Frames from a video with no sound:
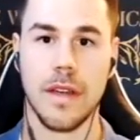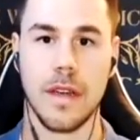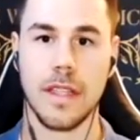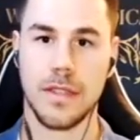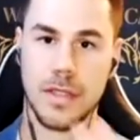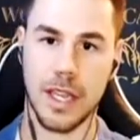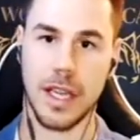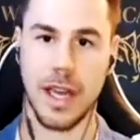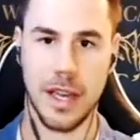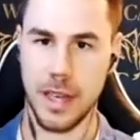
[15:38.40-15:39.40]
Because you said
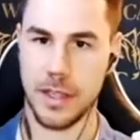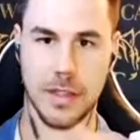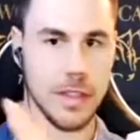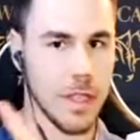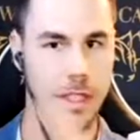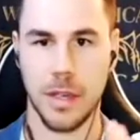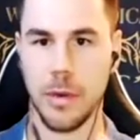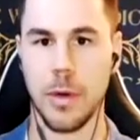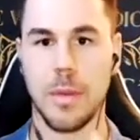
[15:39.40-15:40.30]
like, and it's such a good point.